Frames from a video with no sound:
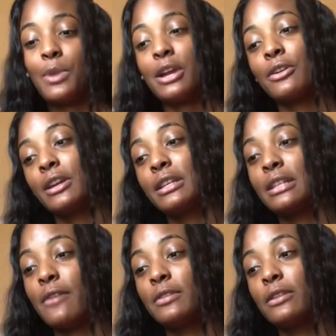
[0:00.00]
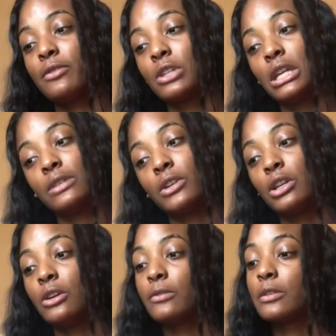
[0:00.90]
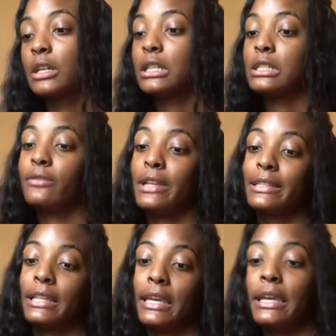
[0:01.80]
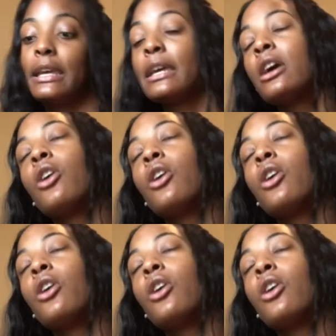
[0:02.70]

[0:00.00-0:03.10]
my credits haven't even transferred over and stuff like that.